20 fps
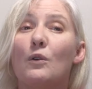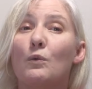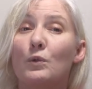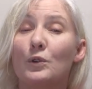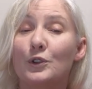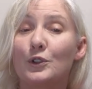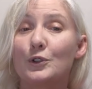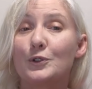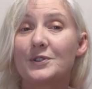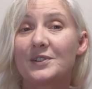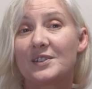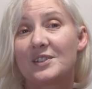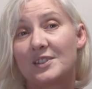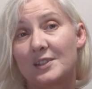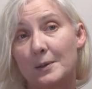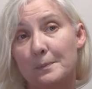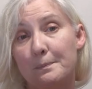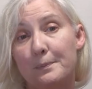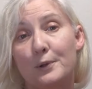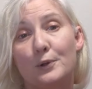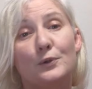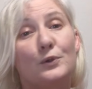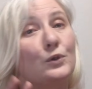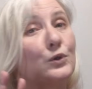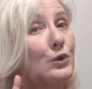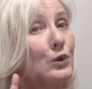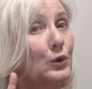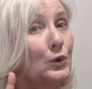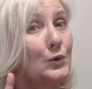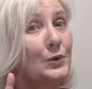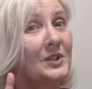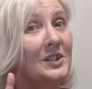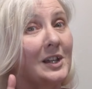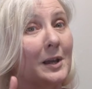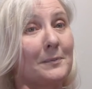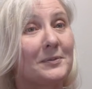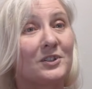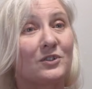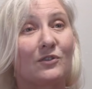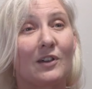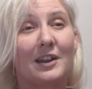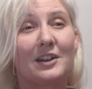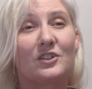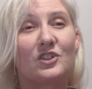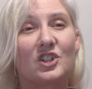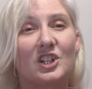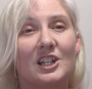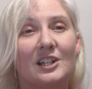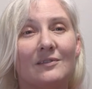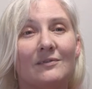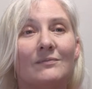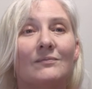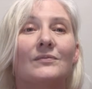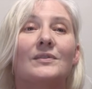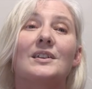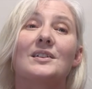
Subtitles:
We'll use a simple 2-step strategy.